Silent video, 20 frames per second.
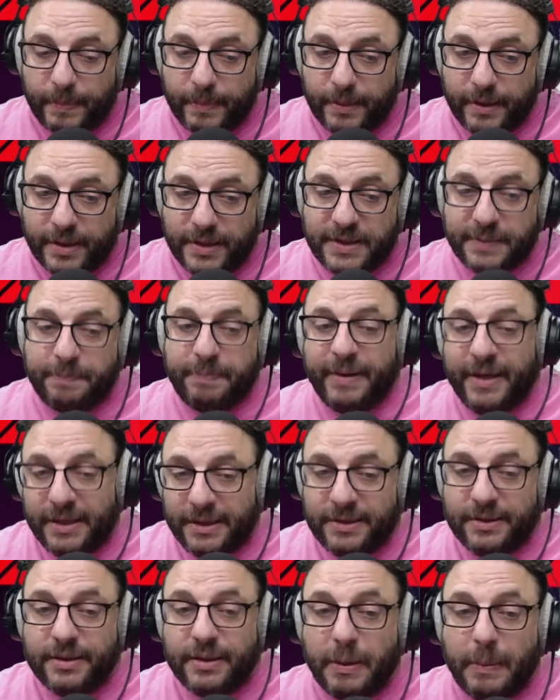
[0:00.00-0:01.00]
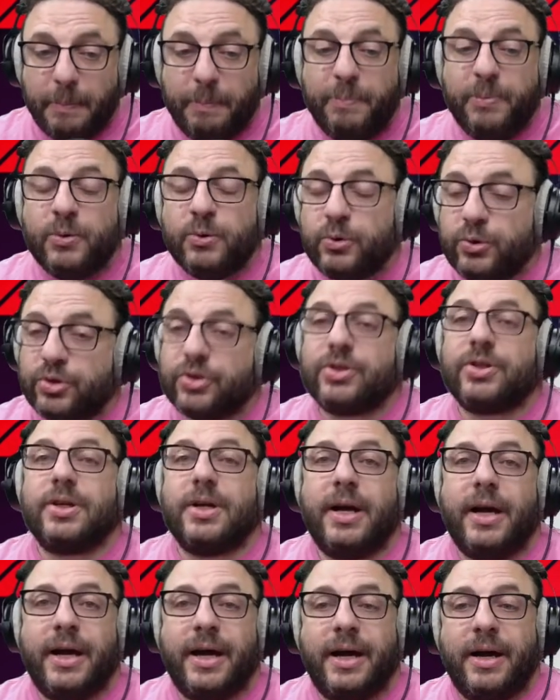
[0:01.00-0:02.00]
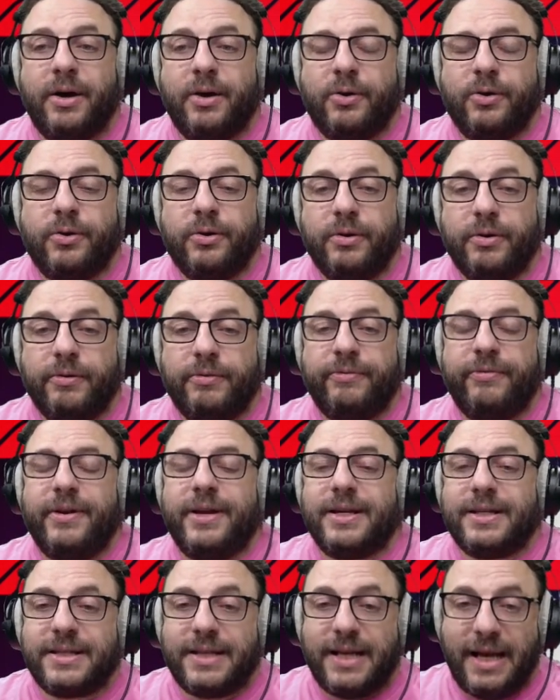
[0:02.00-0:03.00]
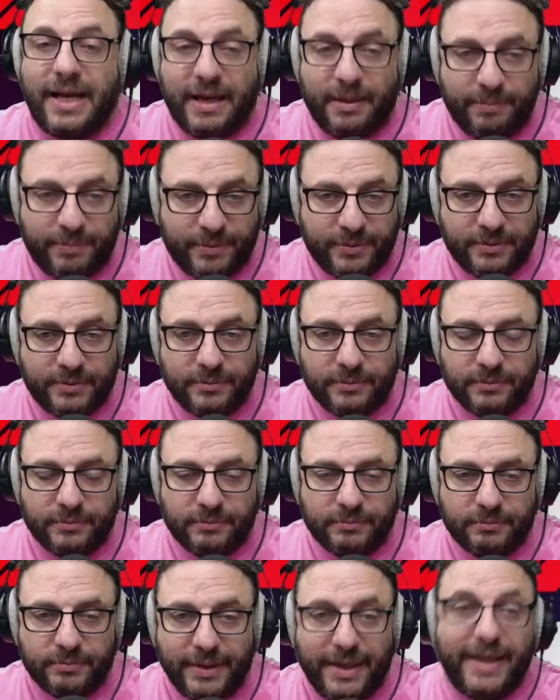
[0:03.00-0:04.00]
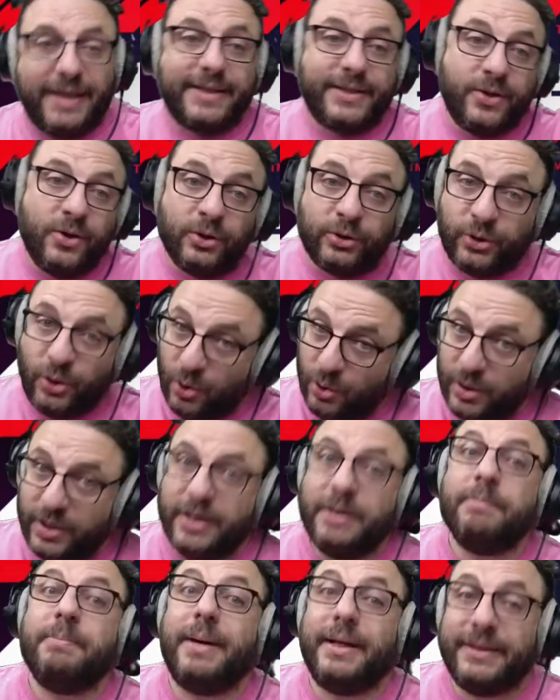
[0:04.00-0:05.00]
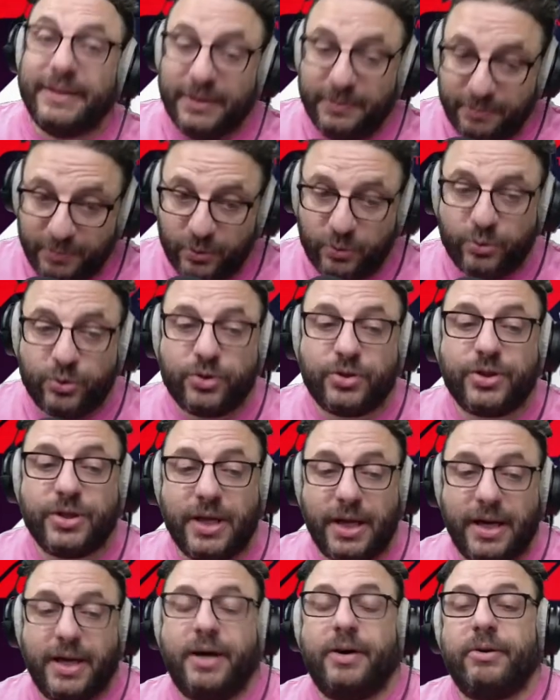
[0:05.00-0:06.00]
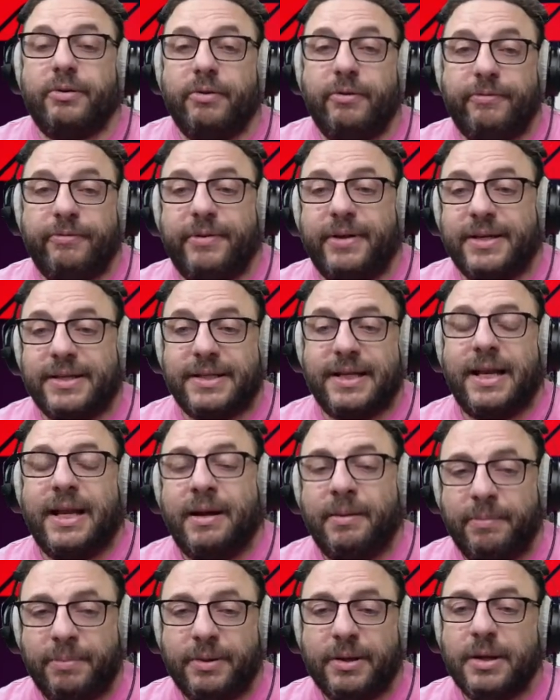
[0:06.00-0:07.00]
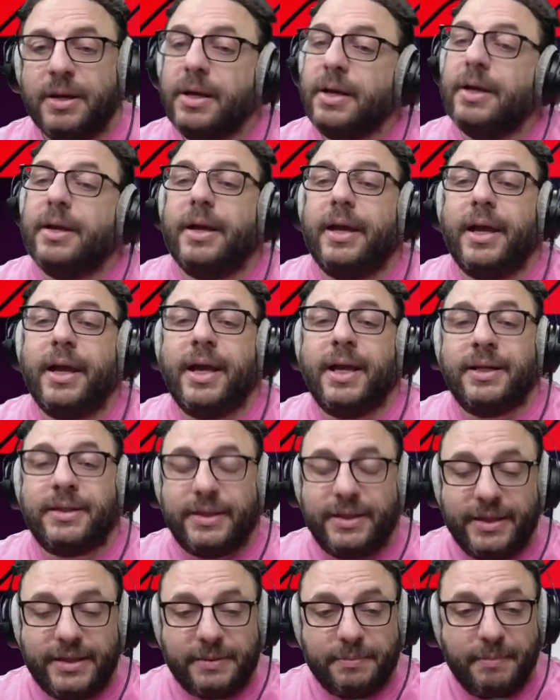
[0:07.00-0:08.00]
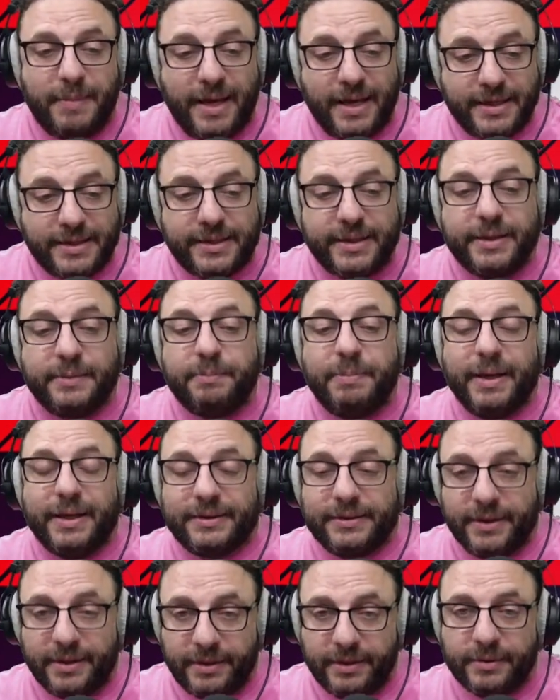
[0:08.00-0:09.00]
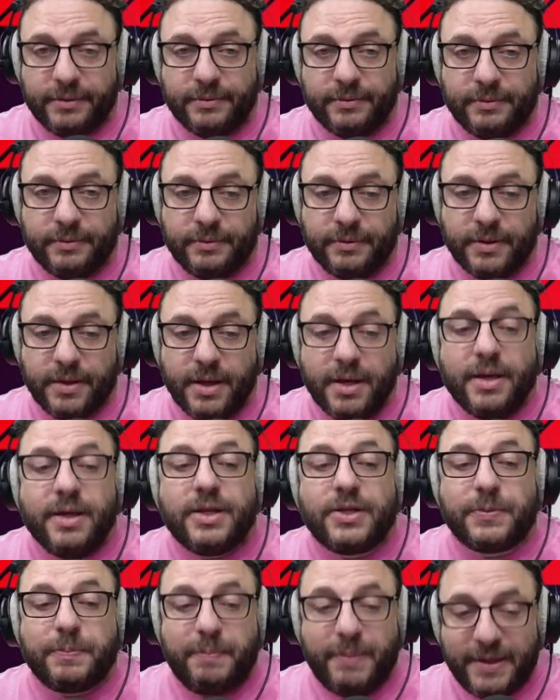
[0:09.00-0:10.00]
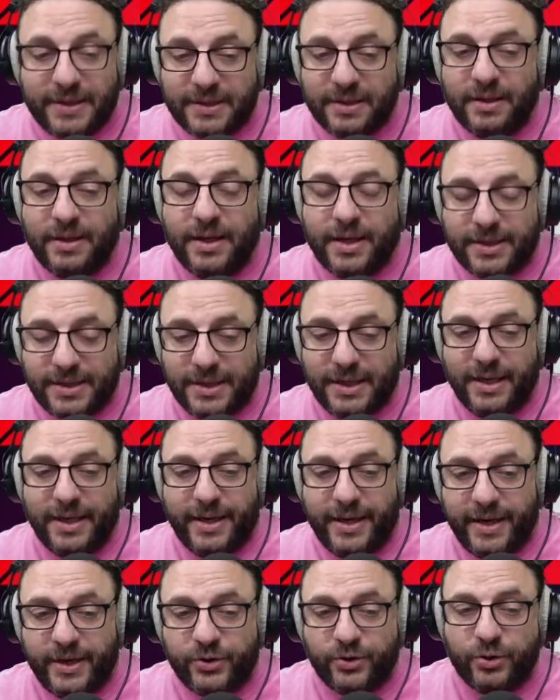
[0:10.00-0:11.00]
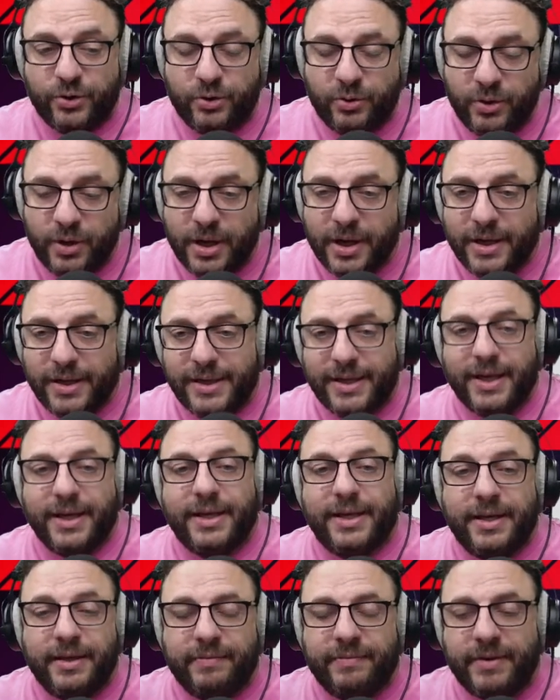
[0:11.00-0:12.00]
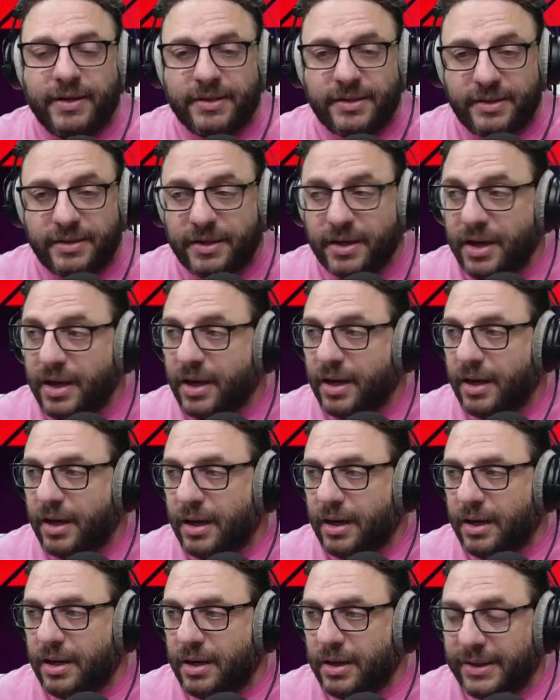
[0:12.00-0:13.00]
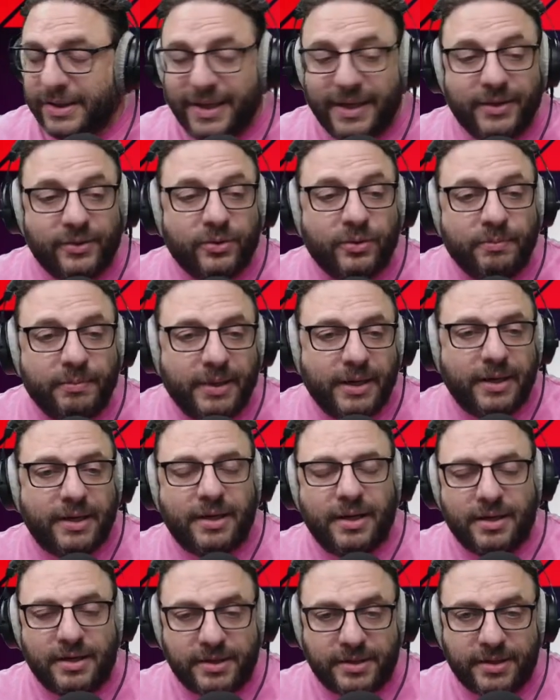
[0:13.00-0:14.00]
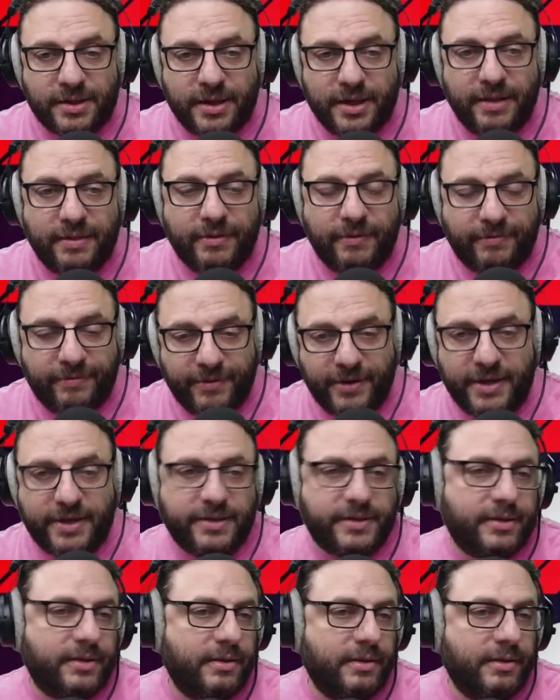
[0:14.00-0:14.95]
speed boosts our first lap, and not only, but it boosts our first lap and it makes it better. Especially acceleration can give us, can do miracles in the first